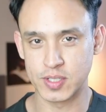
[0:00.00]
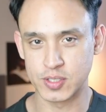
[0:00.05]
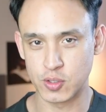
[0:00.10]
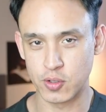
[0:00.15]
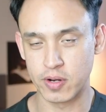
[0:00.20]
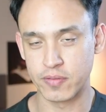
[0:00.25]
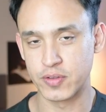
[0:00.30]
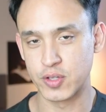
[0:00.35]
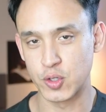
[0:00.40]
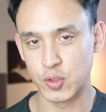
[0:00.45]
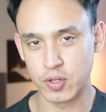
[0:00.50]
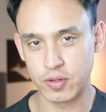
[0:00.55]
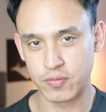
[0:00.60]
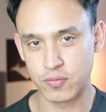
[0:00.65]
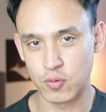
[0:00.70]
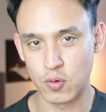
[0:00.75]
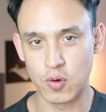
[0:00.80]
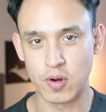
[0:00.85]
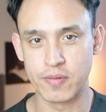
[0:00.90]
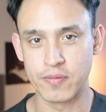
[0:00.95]
a sort of
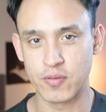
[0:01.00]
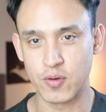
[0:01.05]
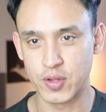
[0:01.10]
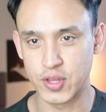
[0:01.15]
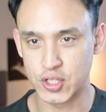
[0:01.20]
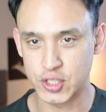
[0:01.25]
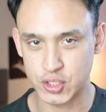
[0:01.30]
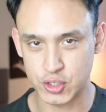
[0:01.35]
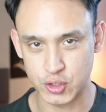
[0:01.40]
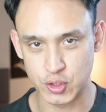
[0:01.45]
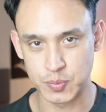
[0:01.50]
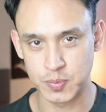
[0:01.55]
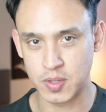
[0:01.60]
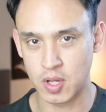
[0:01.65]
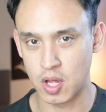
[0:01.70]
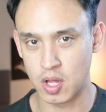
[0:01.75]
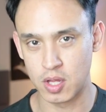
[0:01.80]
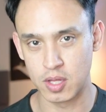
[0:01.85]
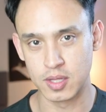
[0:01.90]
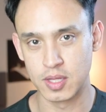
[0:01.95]
uniform for this group
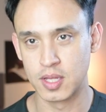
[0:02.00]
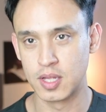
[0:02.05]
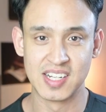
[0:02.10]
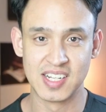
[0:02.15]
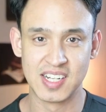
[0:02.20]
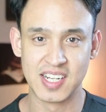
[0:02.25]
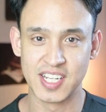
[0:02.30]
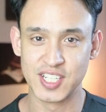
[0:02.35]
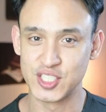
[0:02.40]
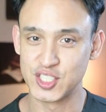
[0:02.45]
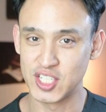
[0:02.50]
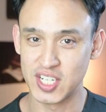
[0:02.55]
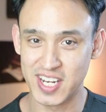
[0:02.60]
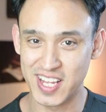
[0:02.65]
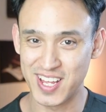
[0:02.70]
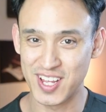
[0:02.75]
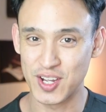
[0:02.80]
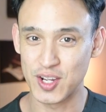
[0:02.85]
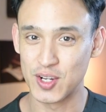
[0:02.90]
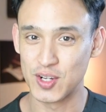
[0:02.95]
called Les
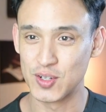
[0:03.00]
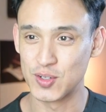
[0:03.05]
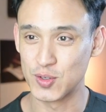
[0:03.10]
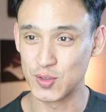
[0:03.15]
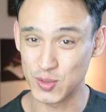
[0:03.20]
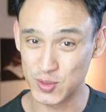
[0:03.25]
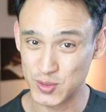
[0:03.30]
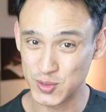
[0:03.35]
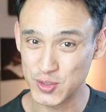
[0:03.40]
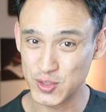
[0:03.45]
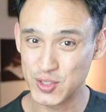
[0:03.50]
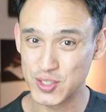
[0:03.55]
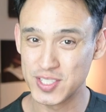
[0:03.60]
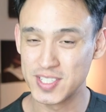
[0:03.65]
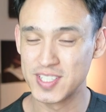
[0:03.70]
Gilets Rouges,